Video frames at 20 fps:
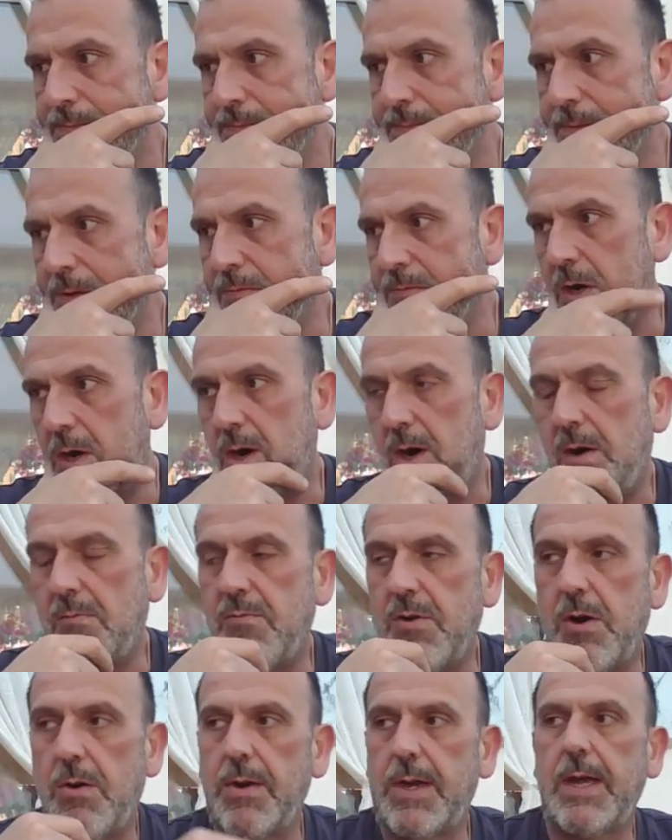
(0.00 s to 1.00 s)
well,
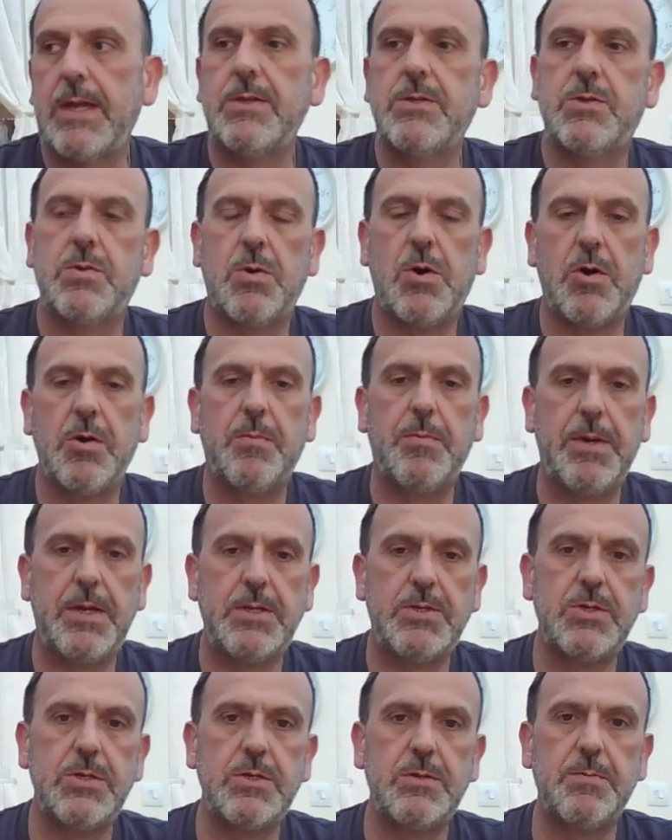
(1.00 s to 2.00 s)
I'll get into what I
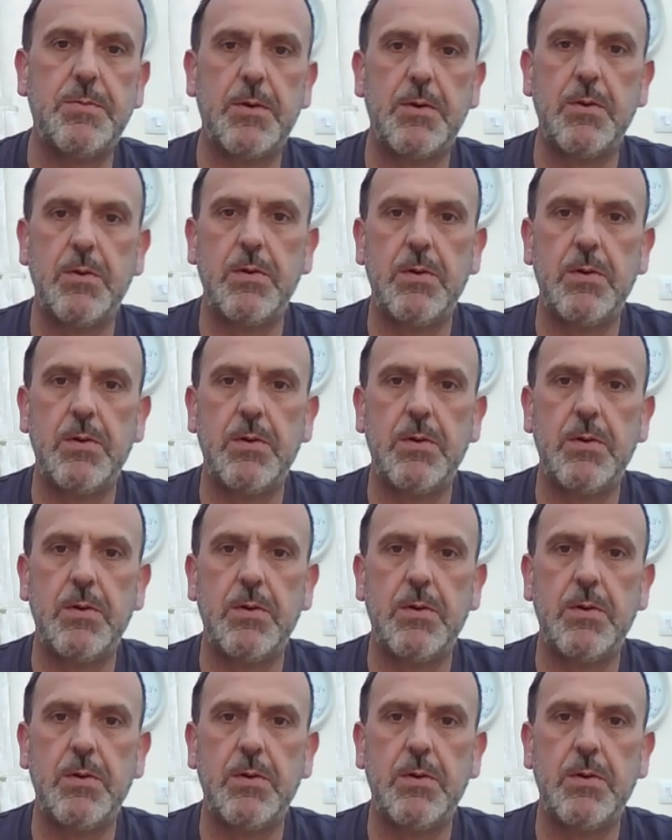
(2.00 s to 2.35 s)
pictured, but